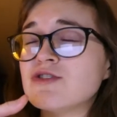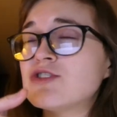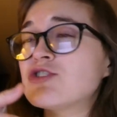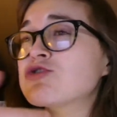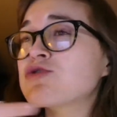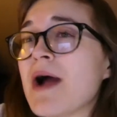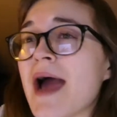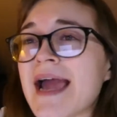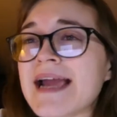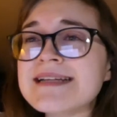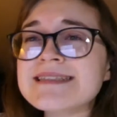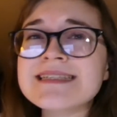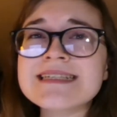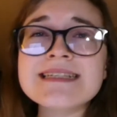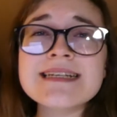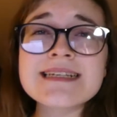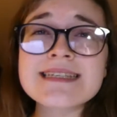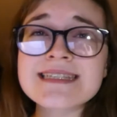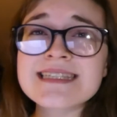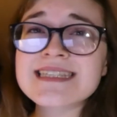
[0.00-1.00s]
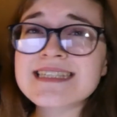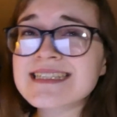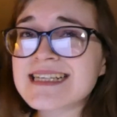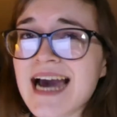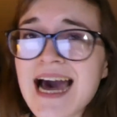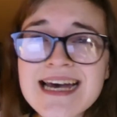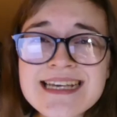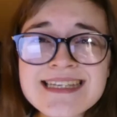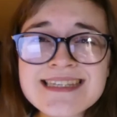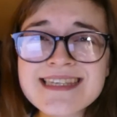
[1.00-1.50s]
tried to
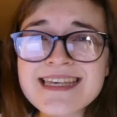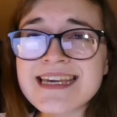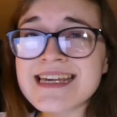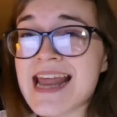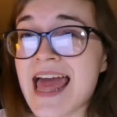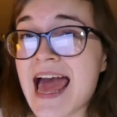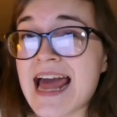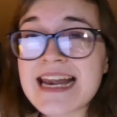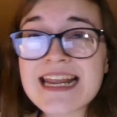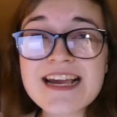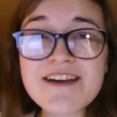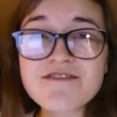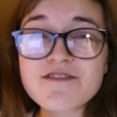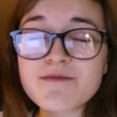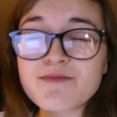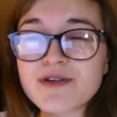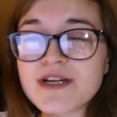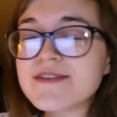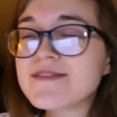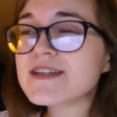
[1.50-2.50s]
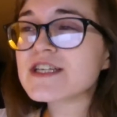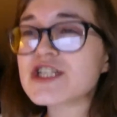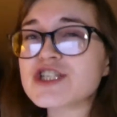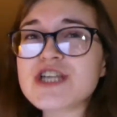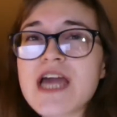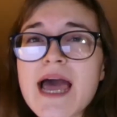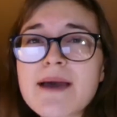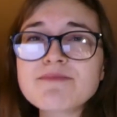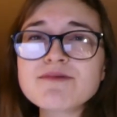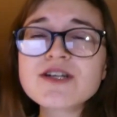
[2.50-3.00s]
discuss in any of the previous
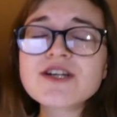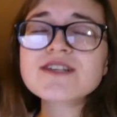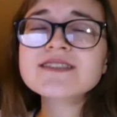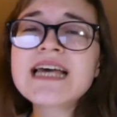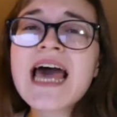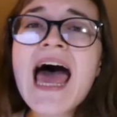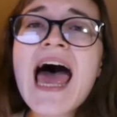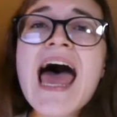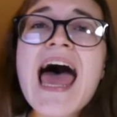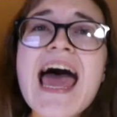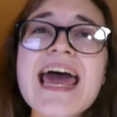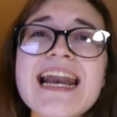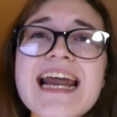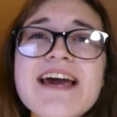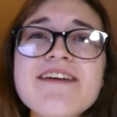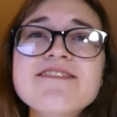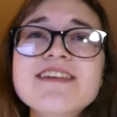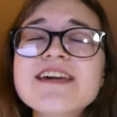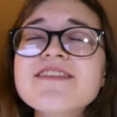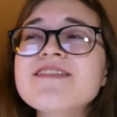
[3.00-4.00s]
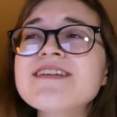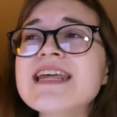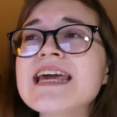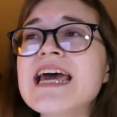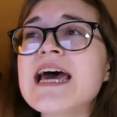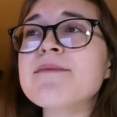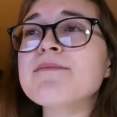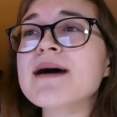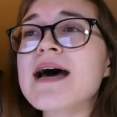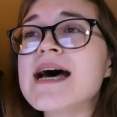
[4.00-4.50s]
chapters, and I've given
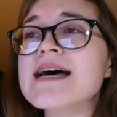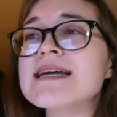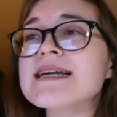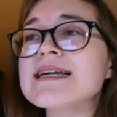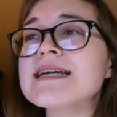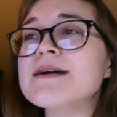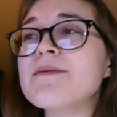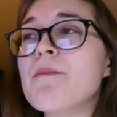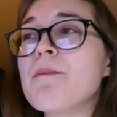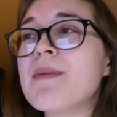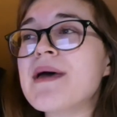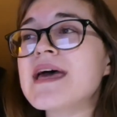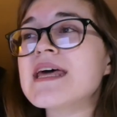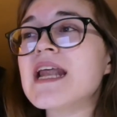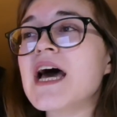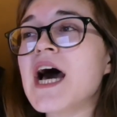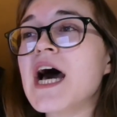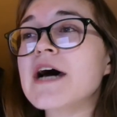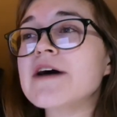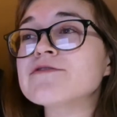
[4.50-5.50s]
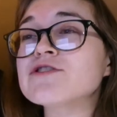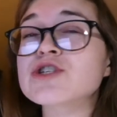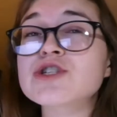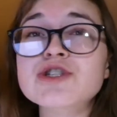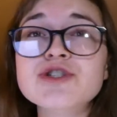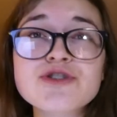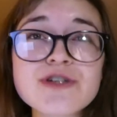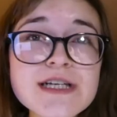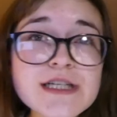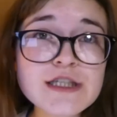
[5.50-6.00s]
him a bit of
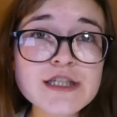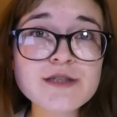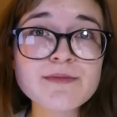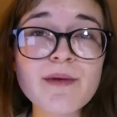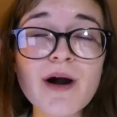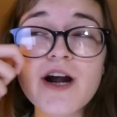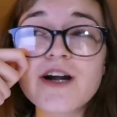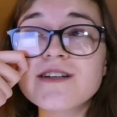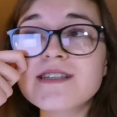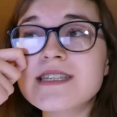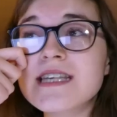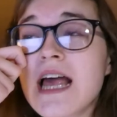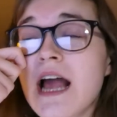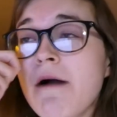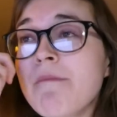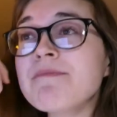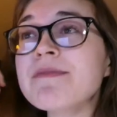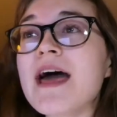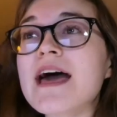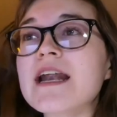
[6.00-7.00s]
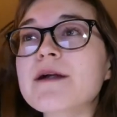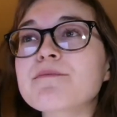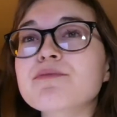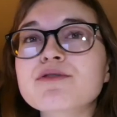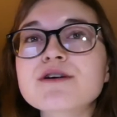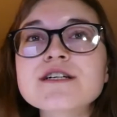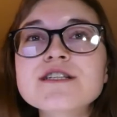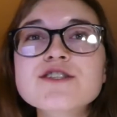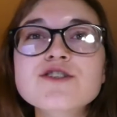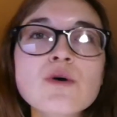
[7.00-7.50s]
street smarts that a
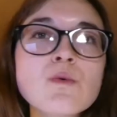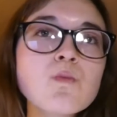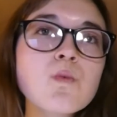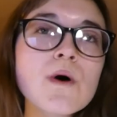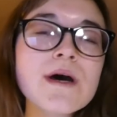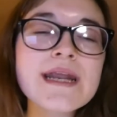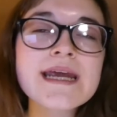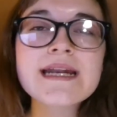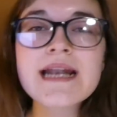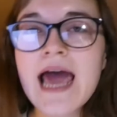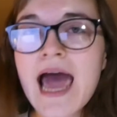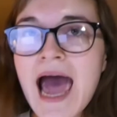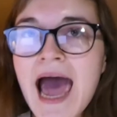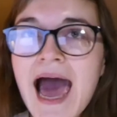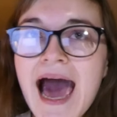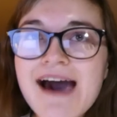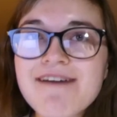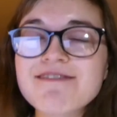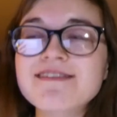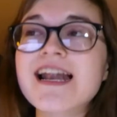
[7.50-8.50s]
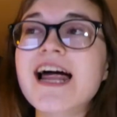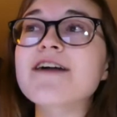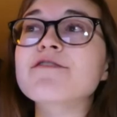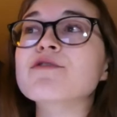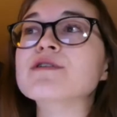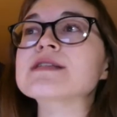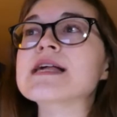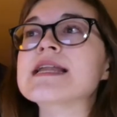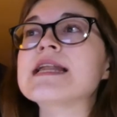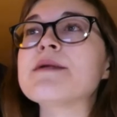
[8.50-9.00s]
prince wouldn't have, and I've
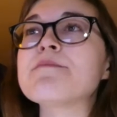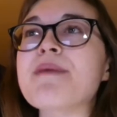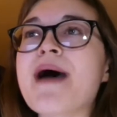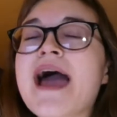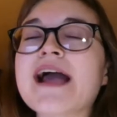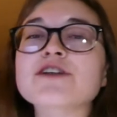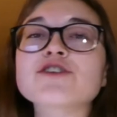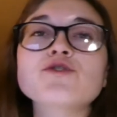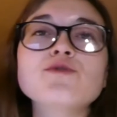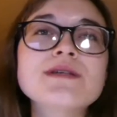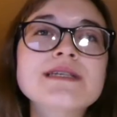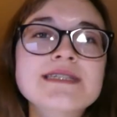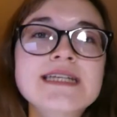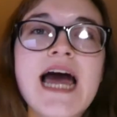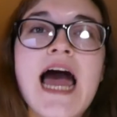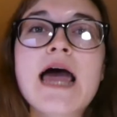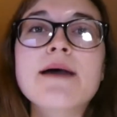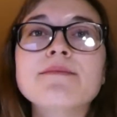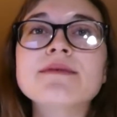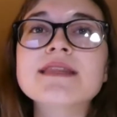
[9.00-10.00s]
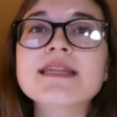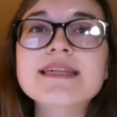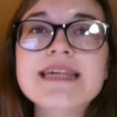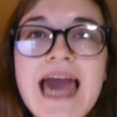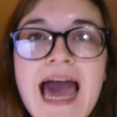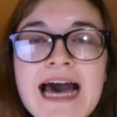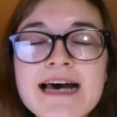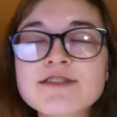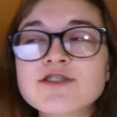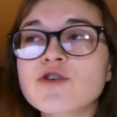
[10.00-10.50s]
related back to his time in the
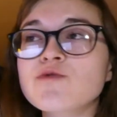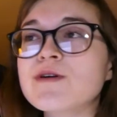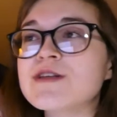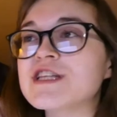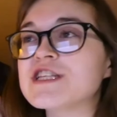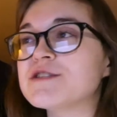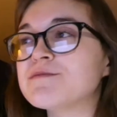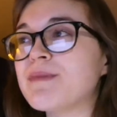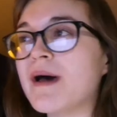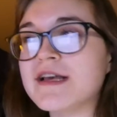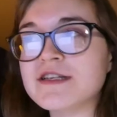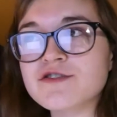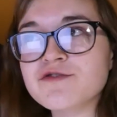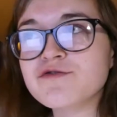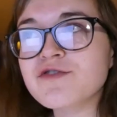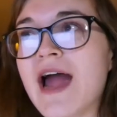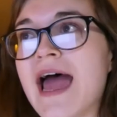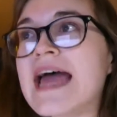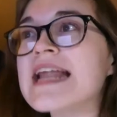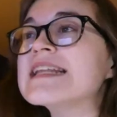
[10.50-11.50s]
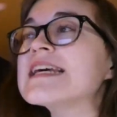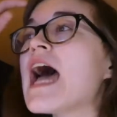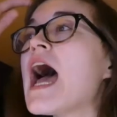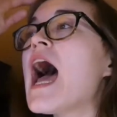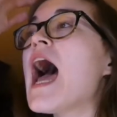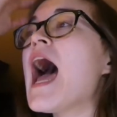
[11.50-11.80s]
castle with his best friend.